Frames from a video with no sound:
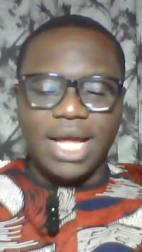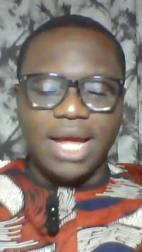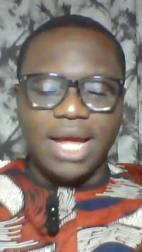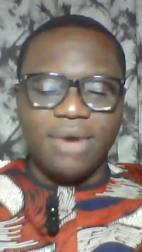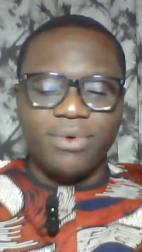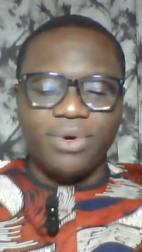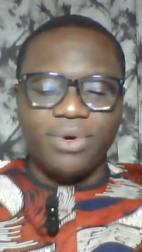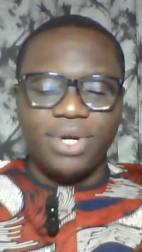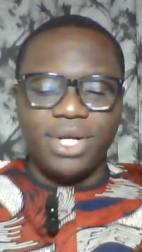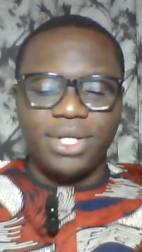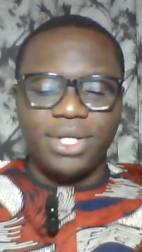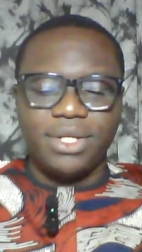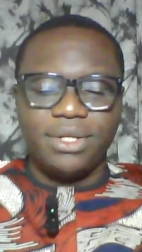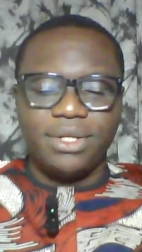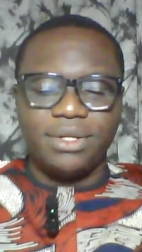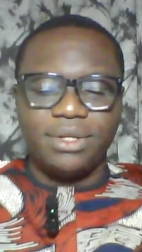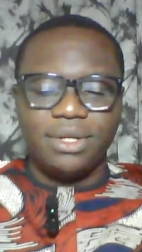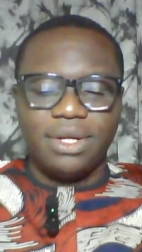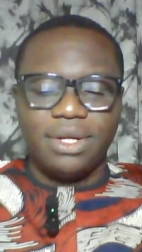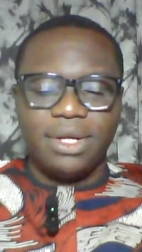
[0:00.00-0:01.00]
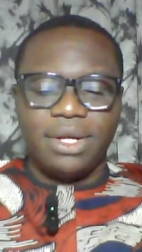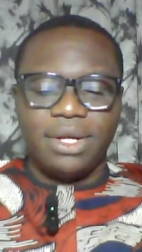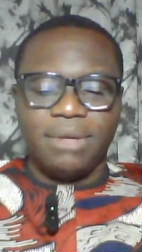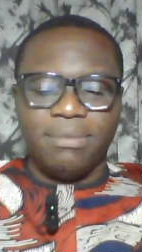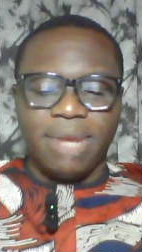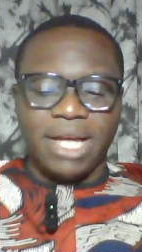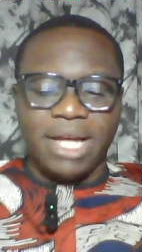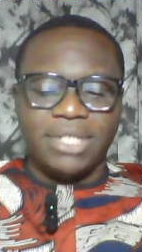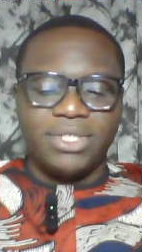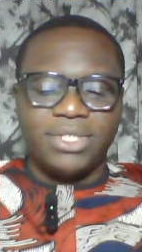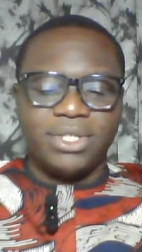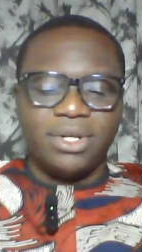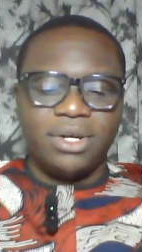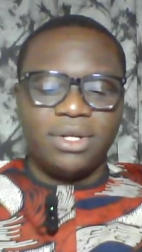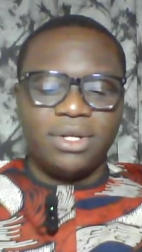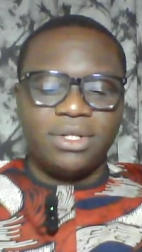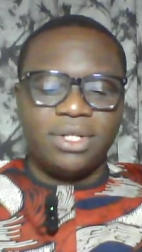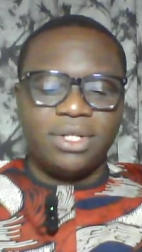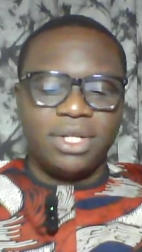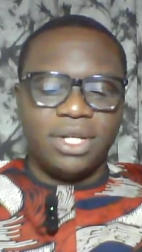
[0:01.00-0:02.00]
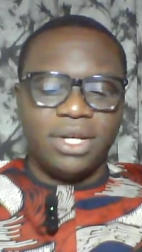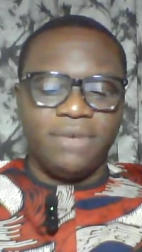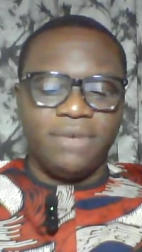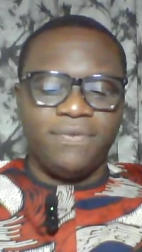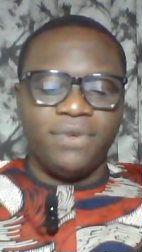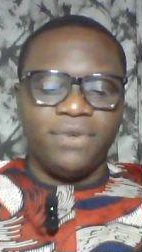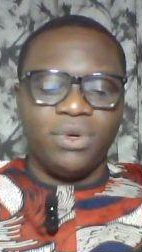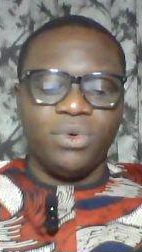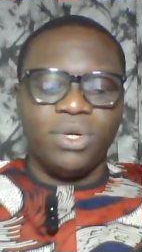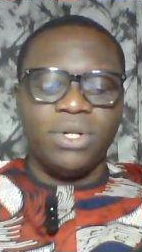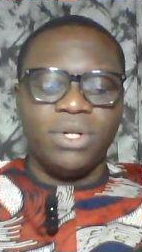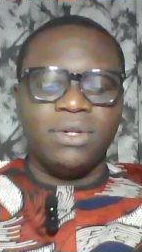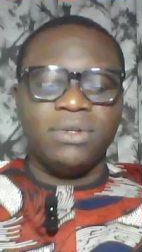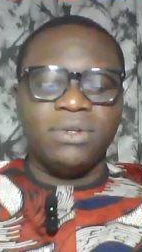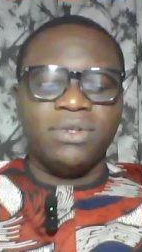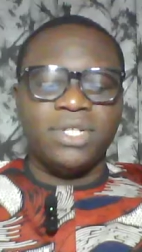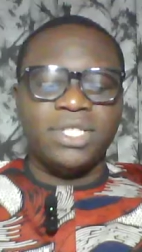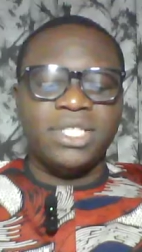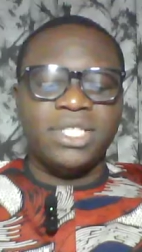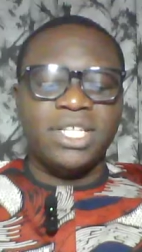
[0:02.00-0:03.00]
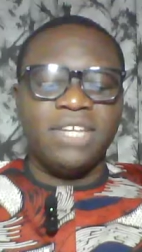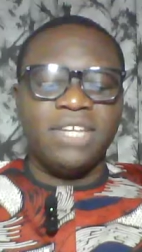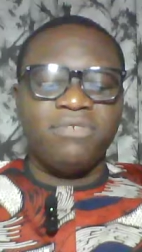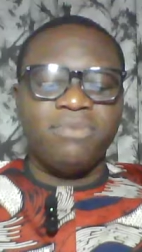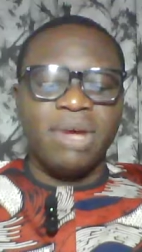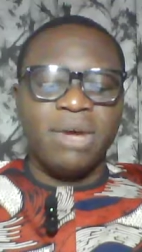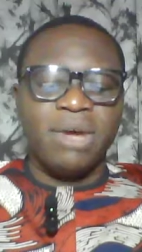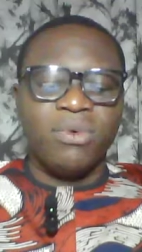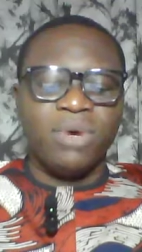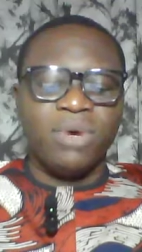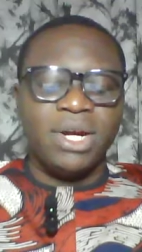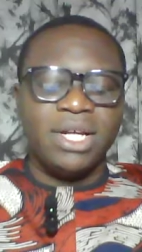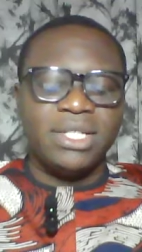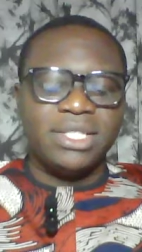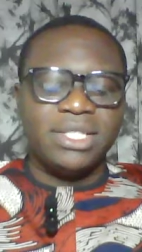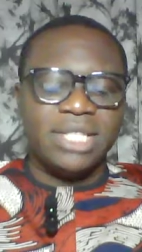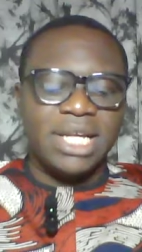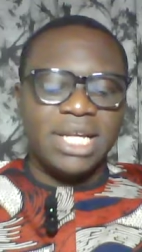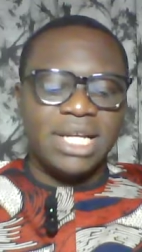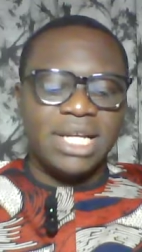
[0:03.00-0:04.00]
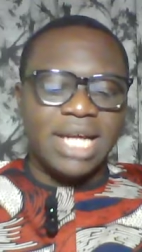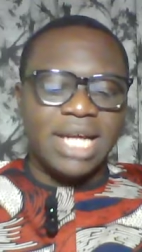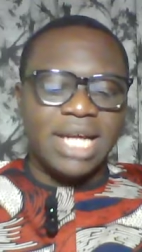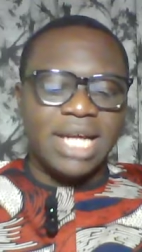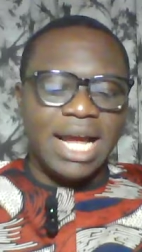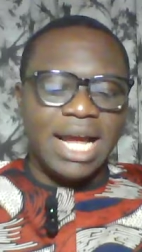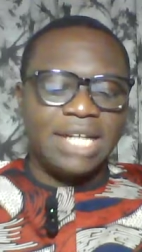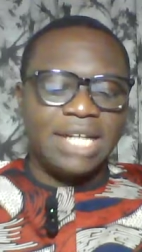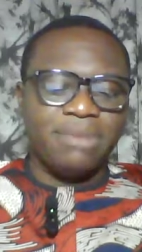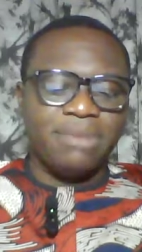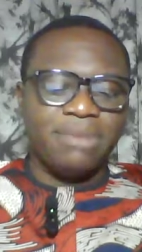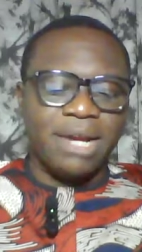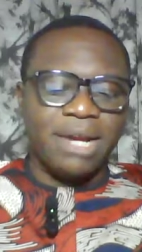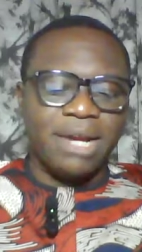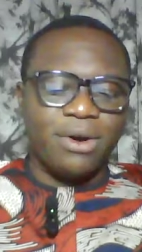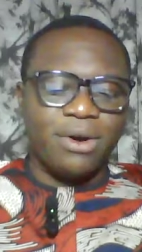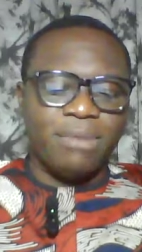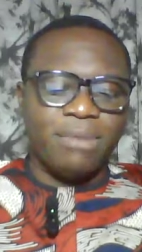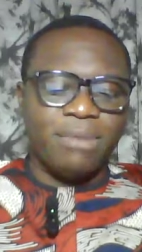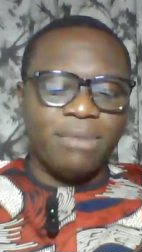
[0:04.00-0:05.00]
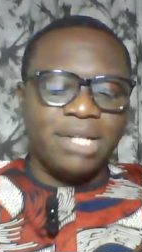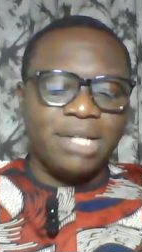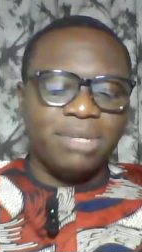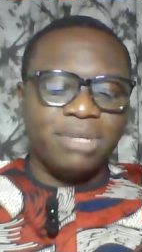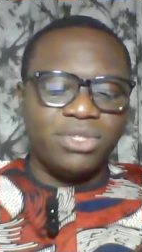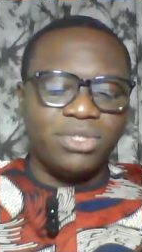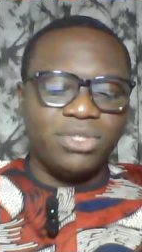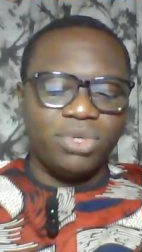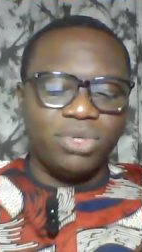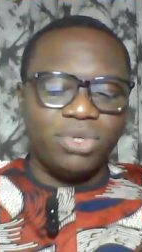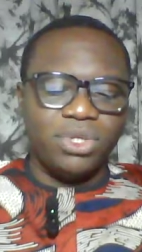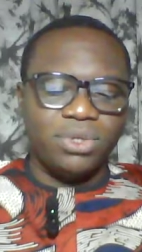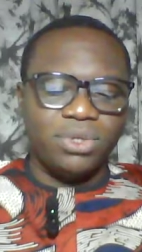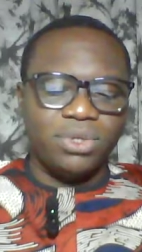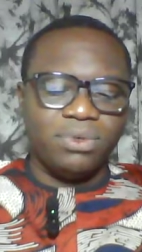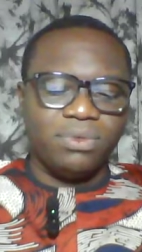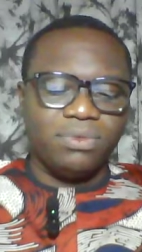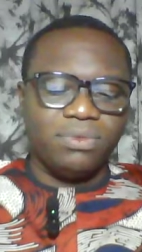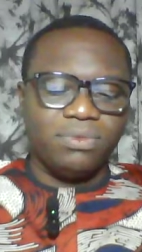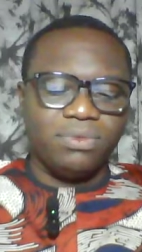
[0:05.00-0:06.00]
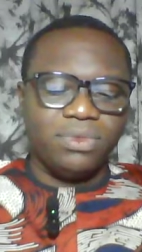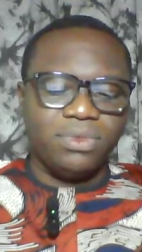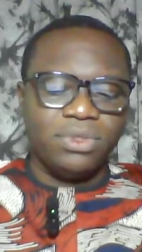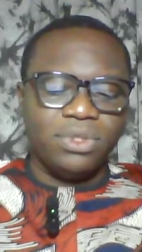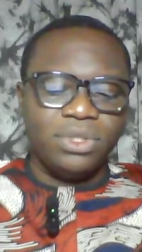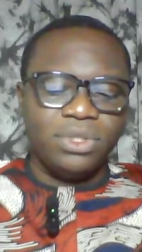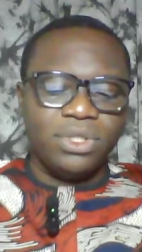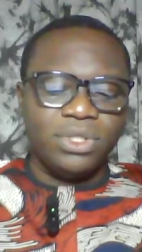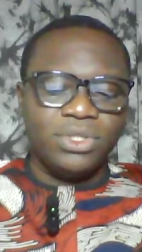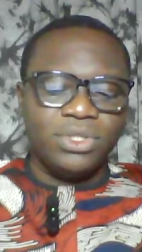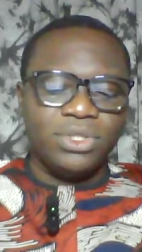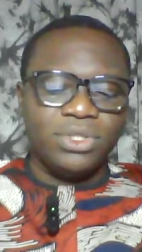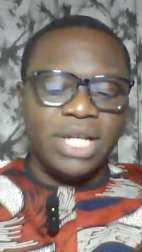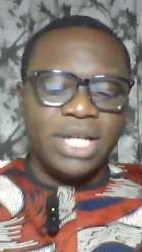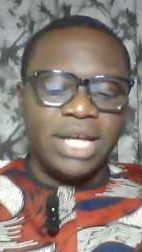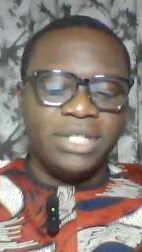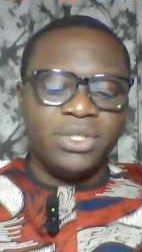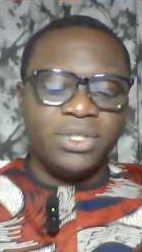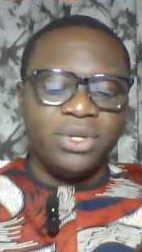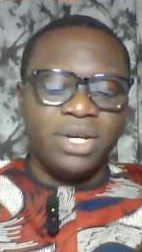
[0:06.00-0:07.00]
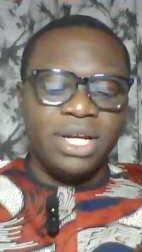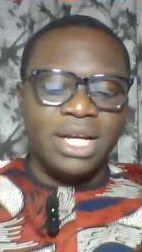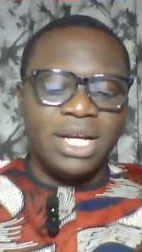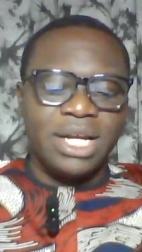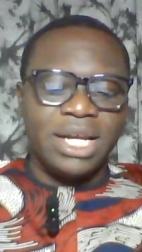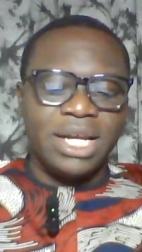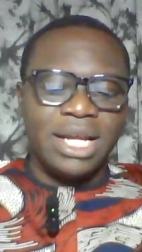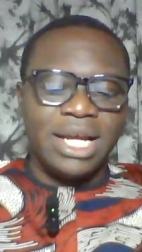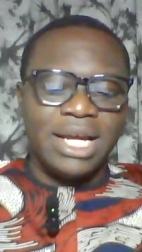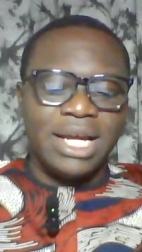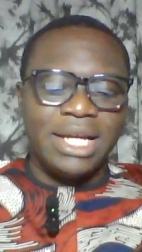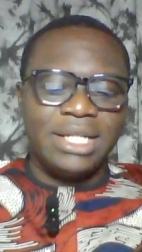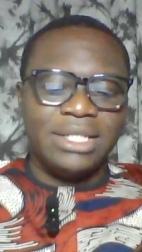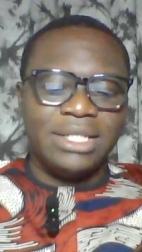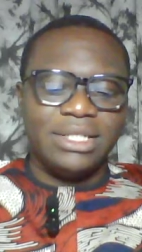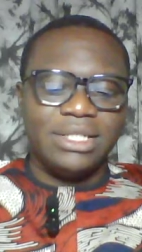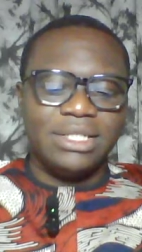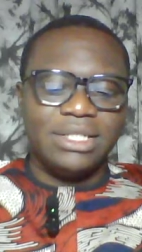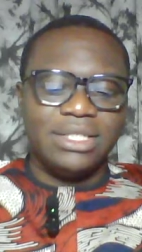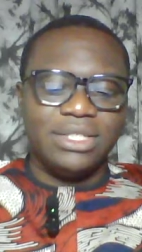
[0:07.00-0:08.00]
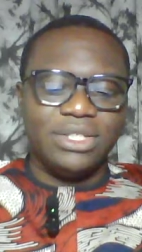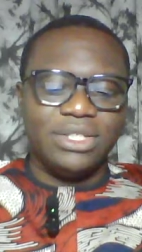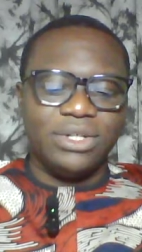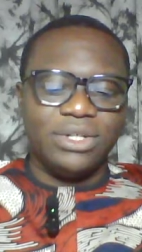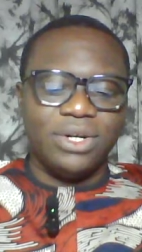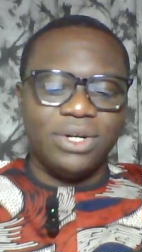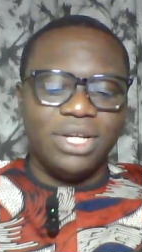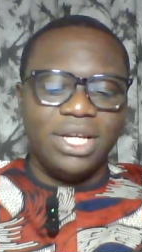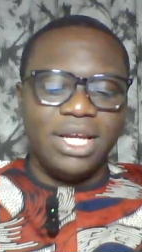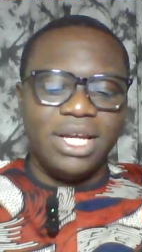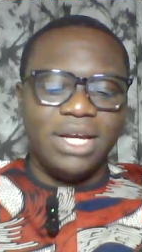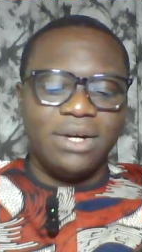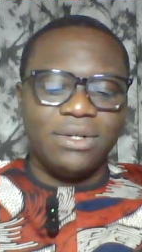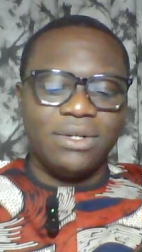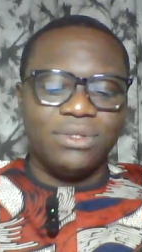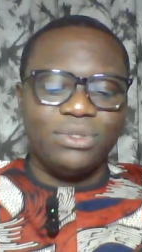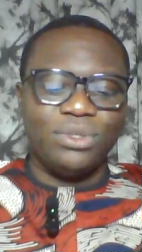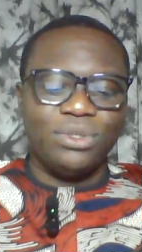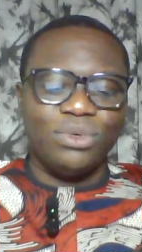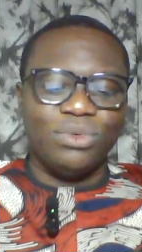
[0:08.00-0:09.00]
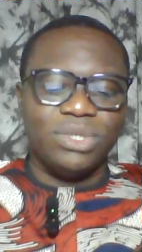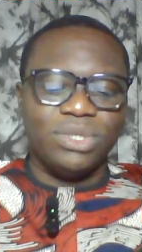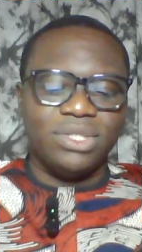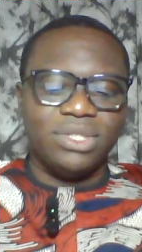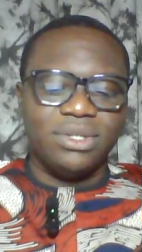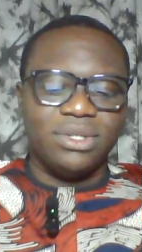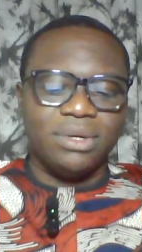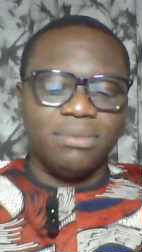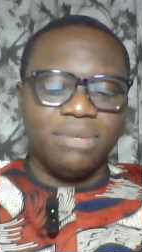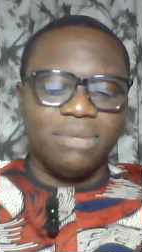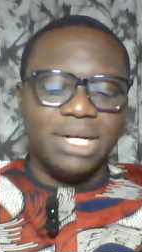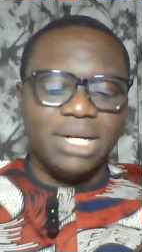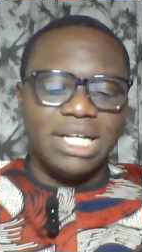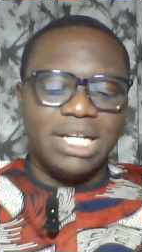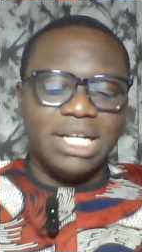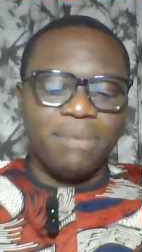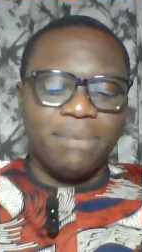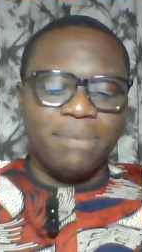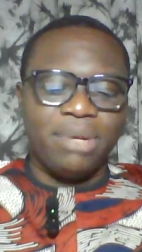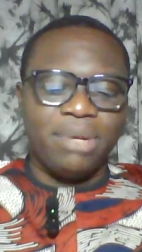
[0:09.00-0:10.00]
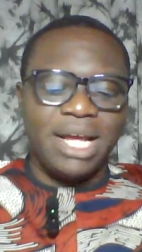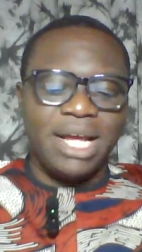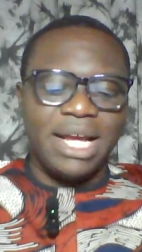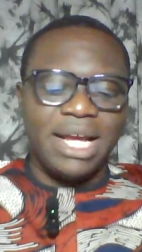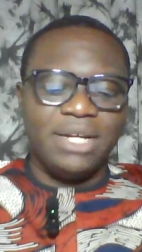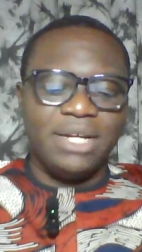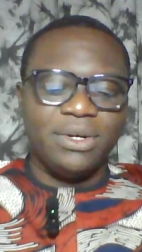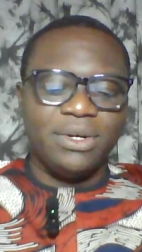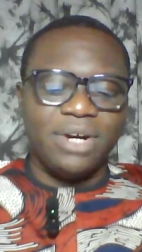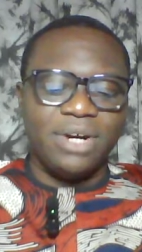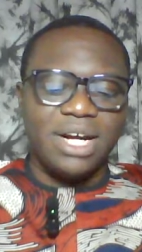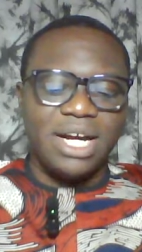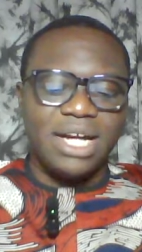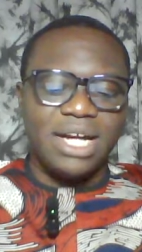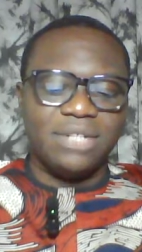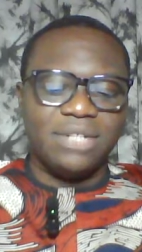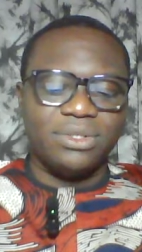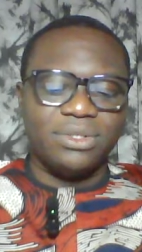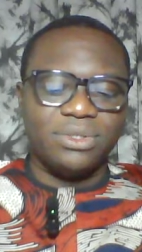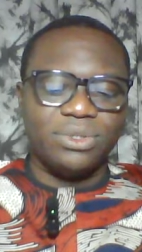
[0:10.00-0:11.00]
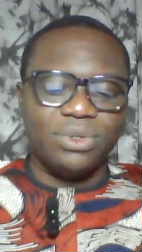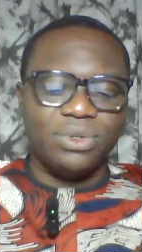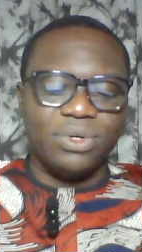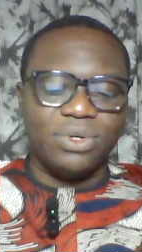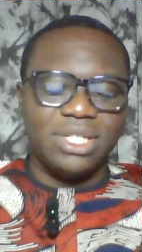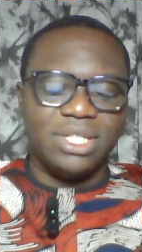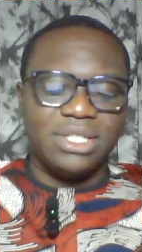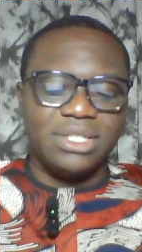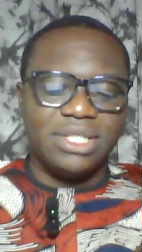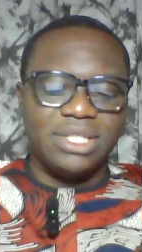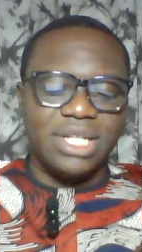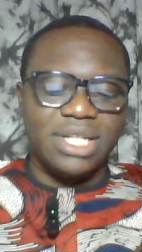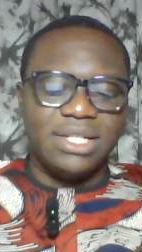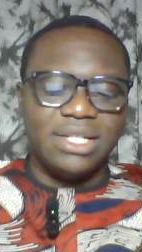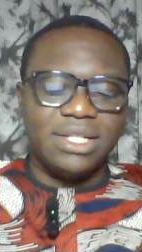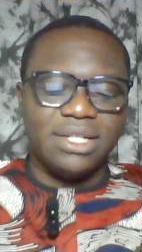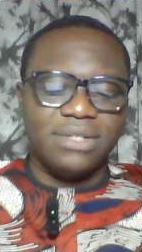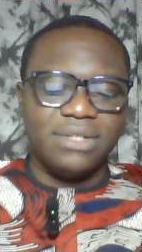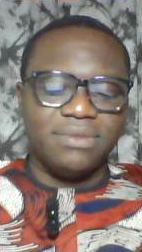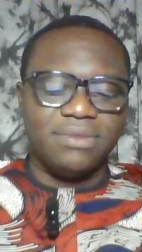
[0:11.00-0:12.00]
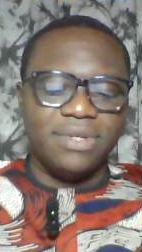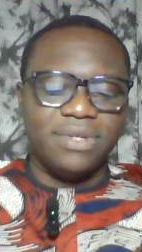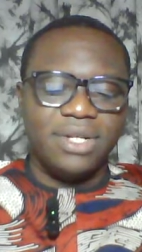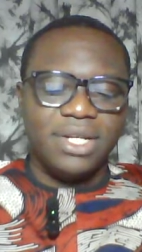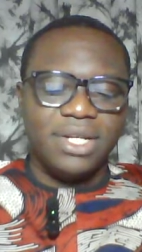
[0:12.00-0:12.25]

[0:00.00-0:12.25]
I will read. My son, if you will receive my words and hide my commandments with you, so that you incline your ear unto wisdom and apply your heart to understanding.